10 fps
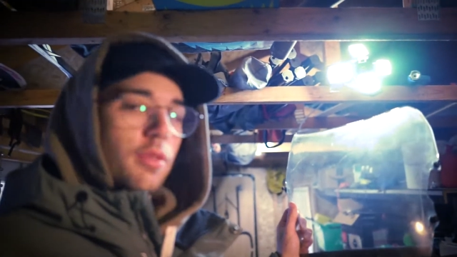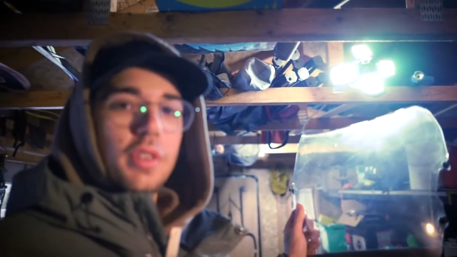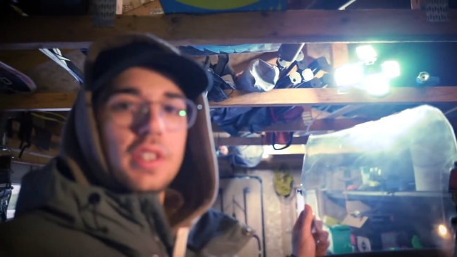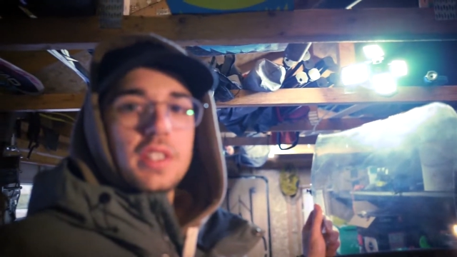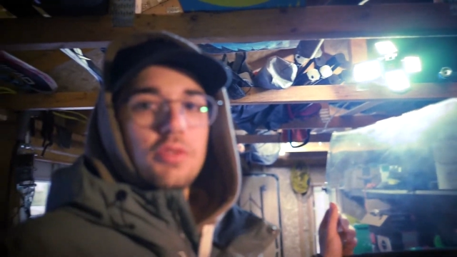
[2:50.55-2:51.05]

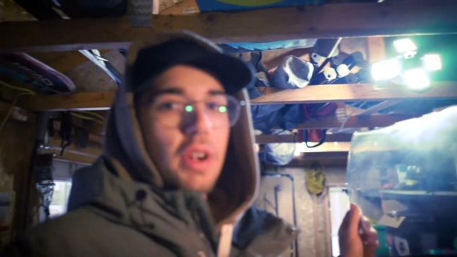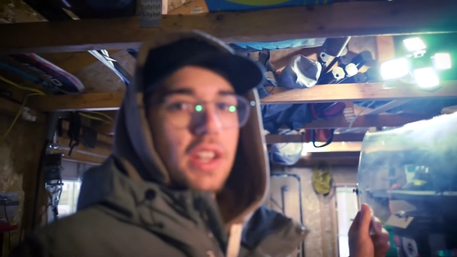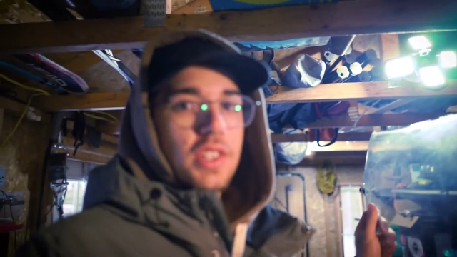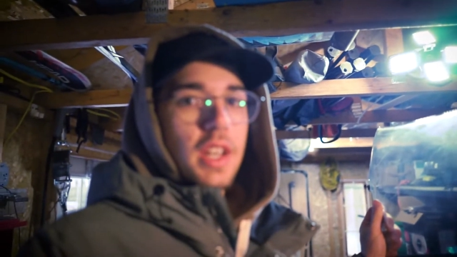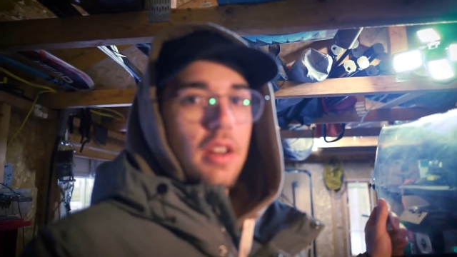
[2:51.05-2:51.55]
really
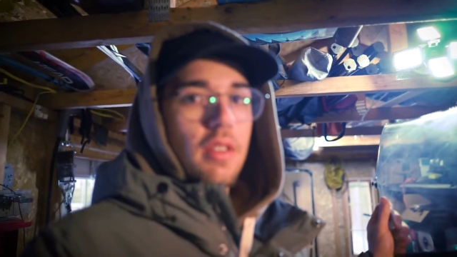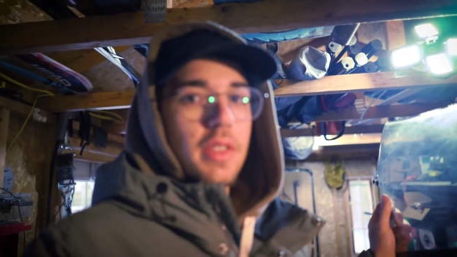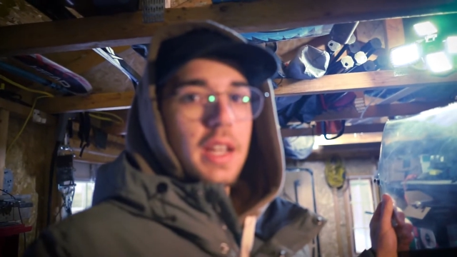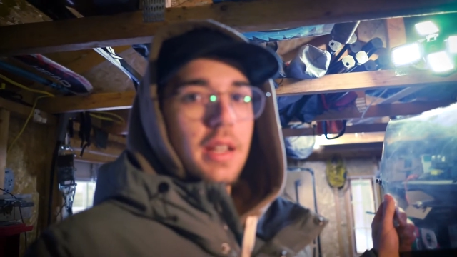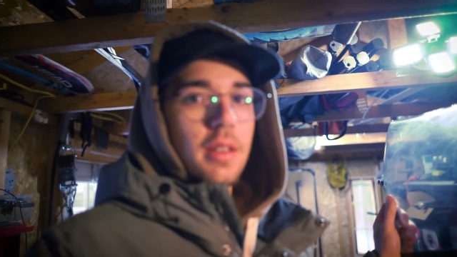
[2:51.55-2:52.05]
scratchy and
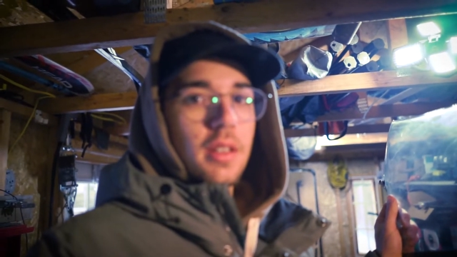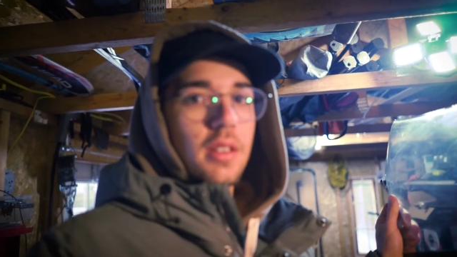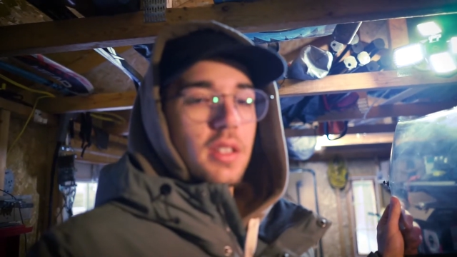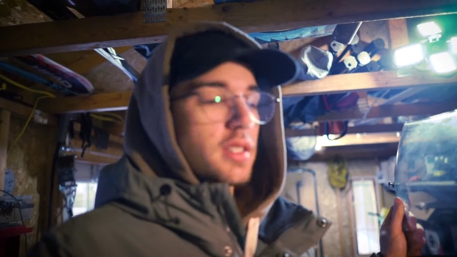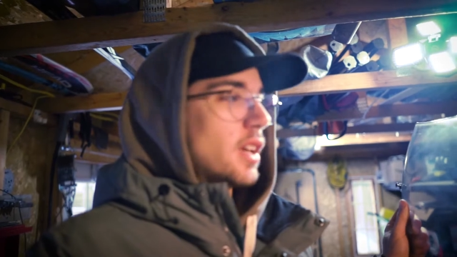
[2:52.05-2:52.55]
everything,
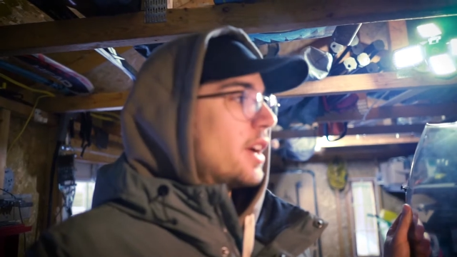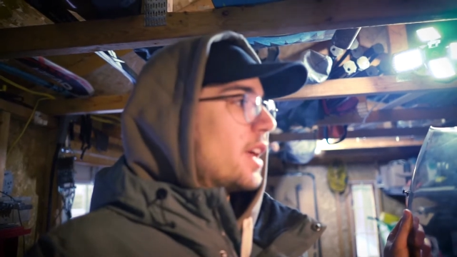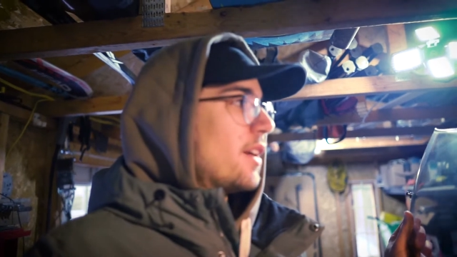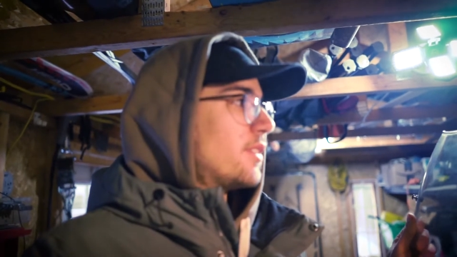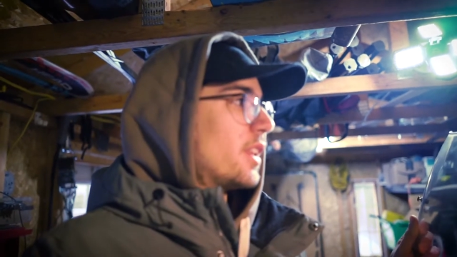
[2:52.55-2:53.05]
because I'd
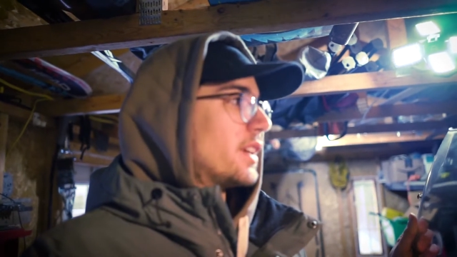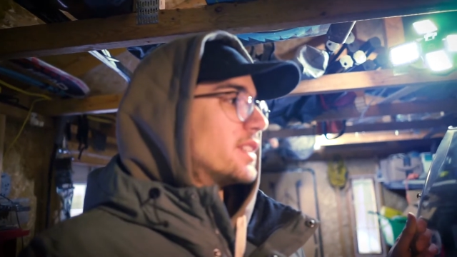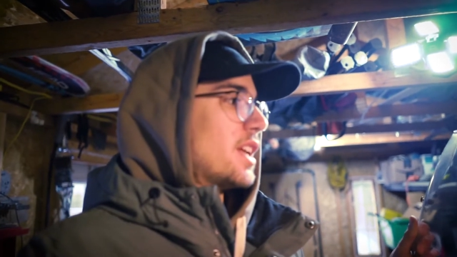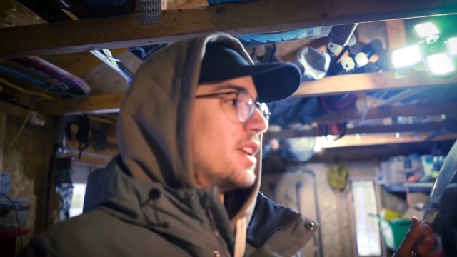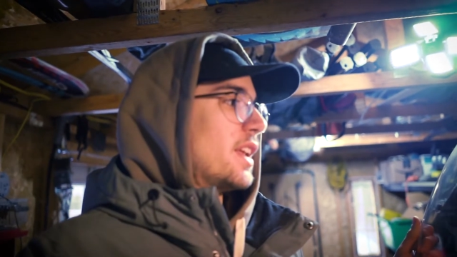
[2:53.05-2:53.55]
have to like
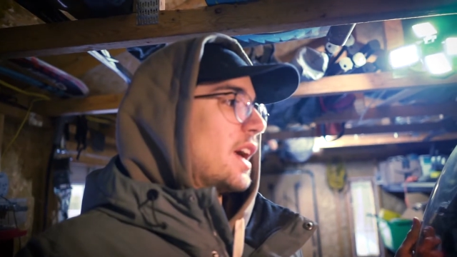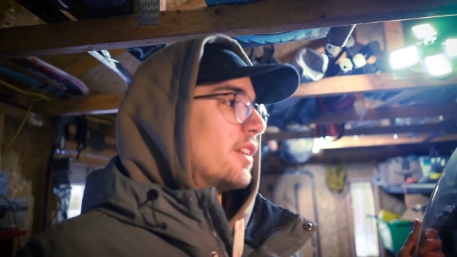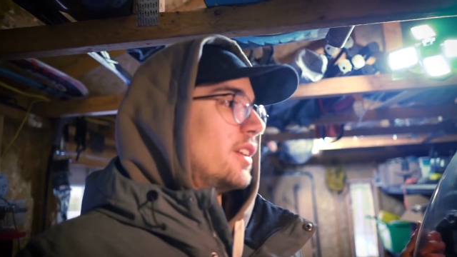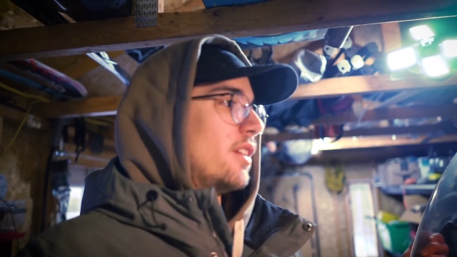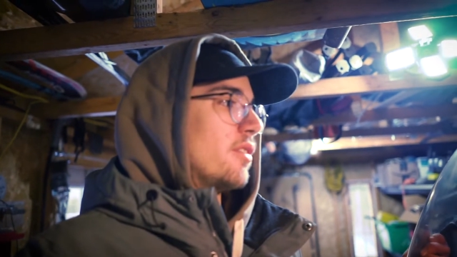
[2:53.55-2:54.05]
sand it
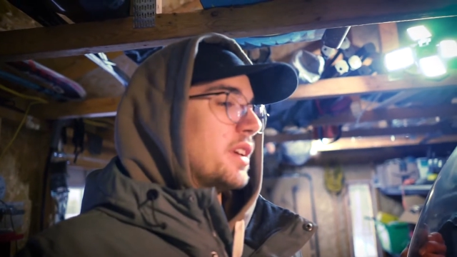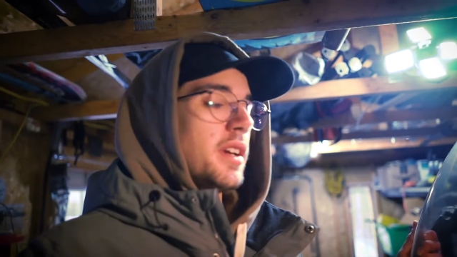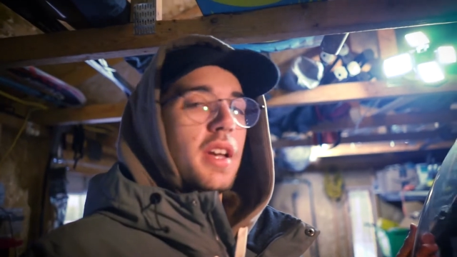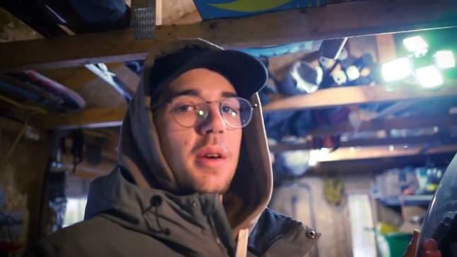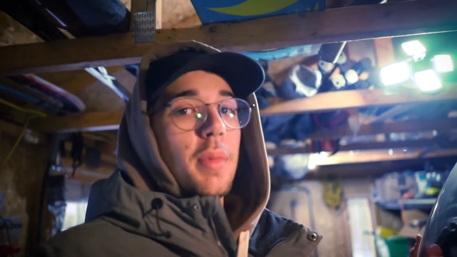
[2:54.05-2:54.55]
down and everything,
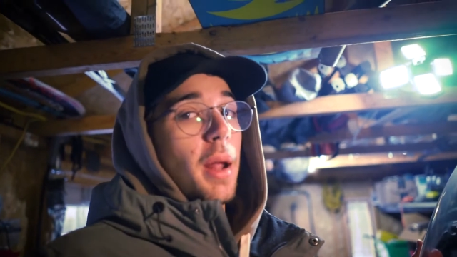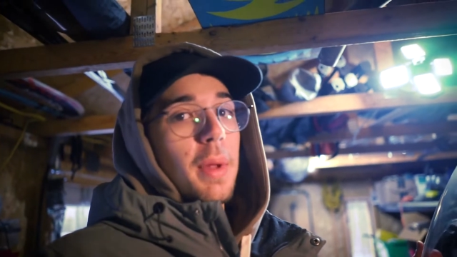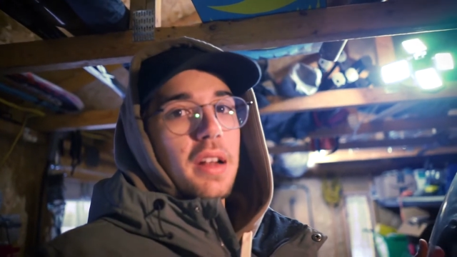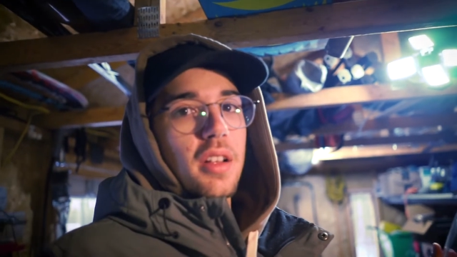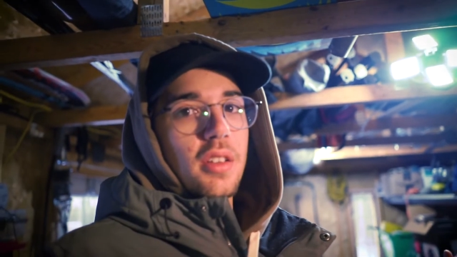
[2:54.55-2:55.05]
but I'm
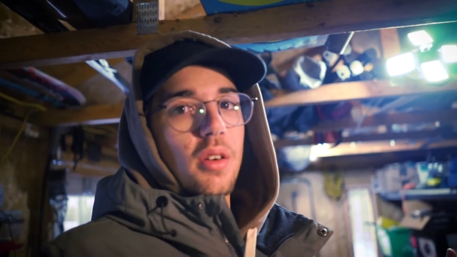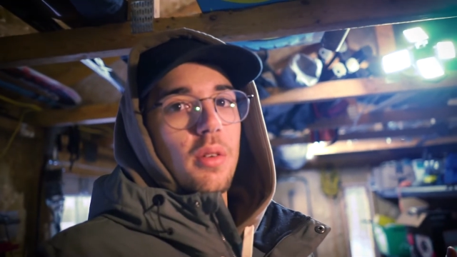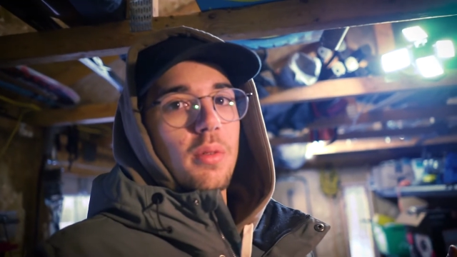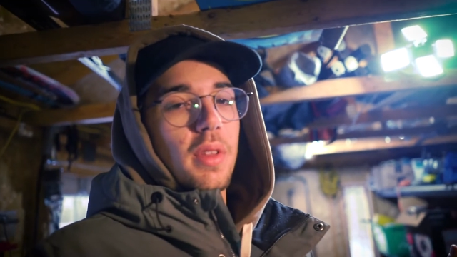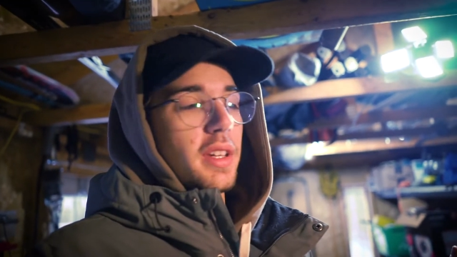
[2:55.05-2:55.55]
not gonna
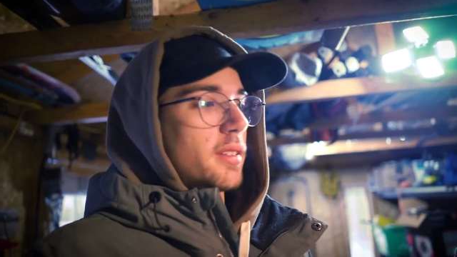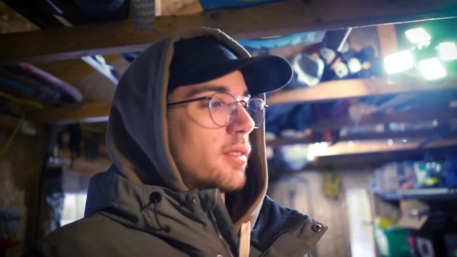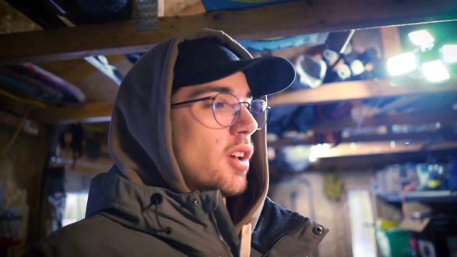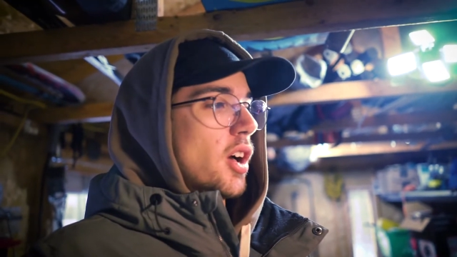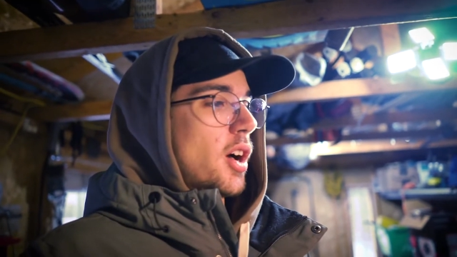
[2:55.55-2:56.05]
go like
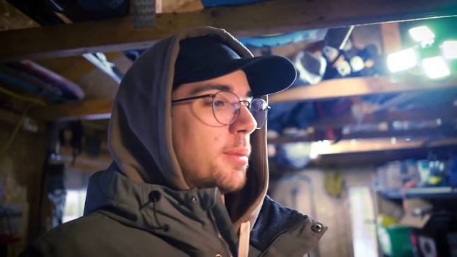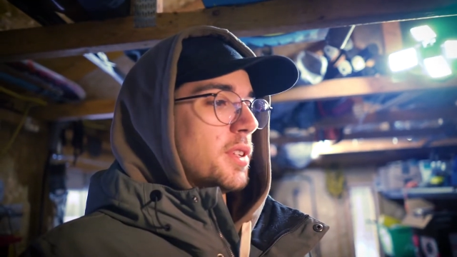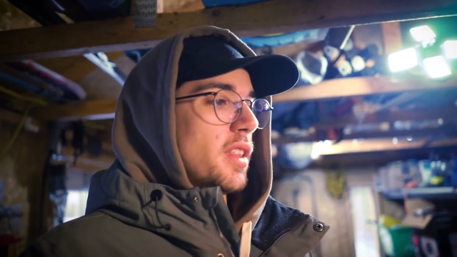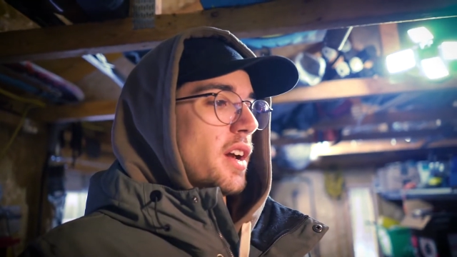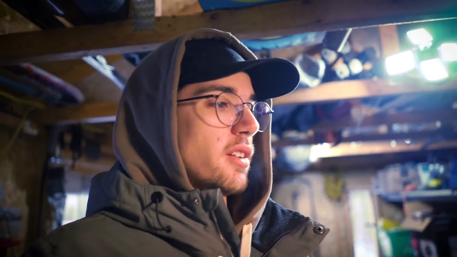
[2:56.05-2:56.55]
up
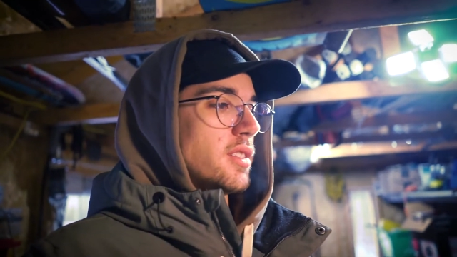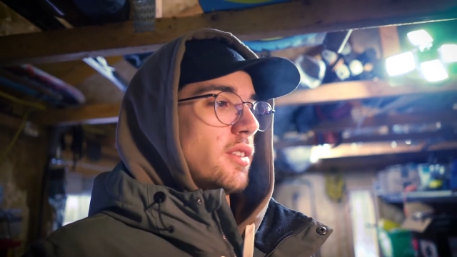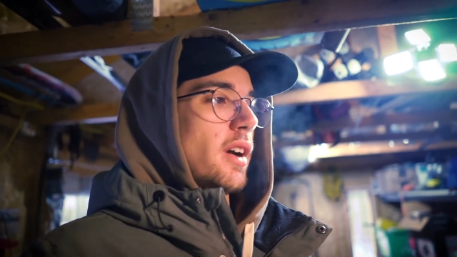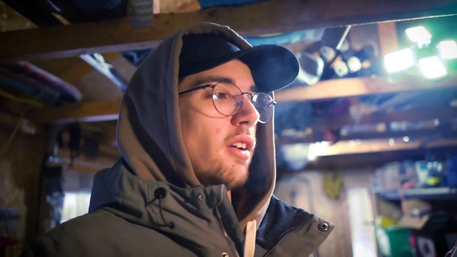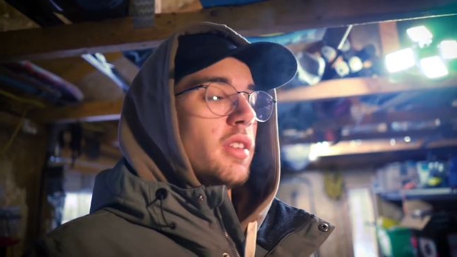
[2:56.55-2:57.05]
to there, so
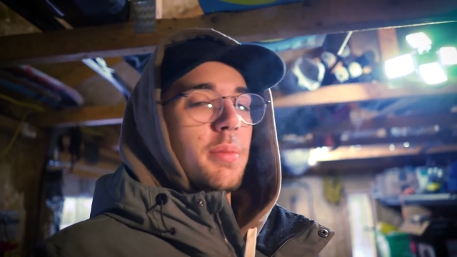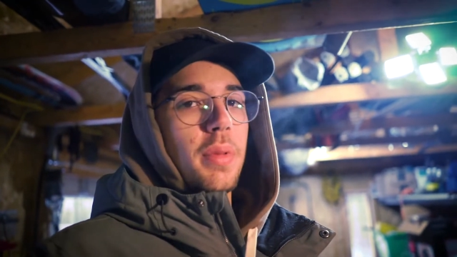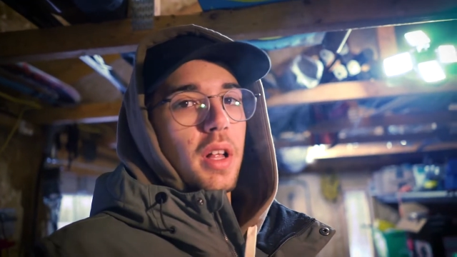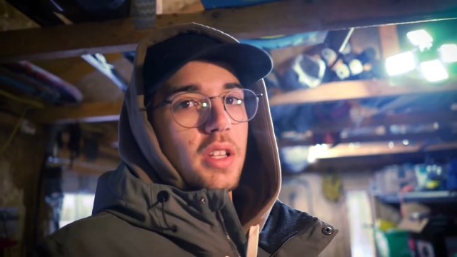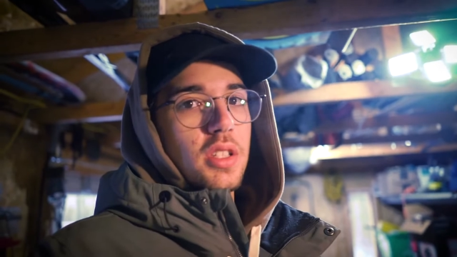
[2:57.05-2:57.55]
I only
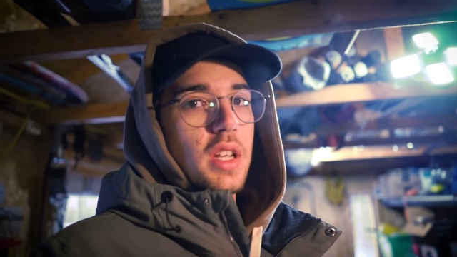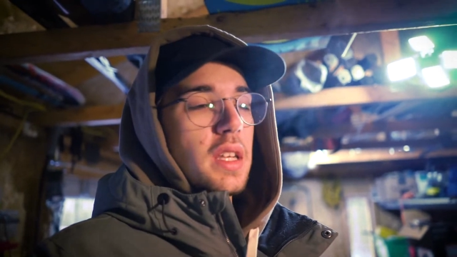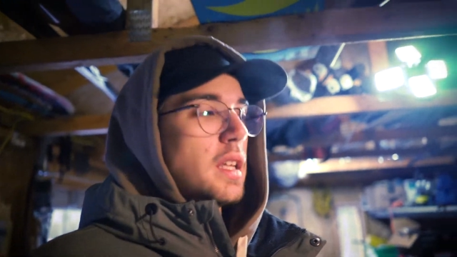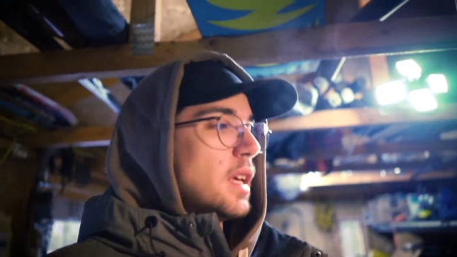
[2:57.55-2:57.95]
polished it.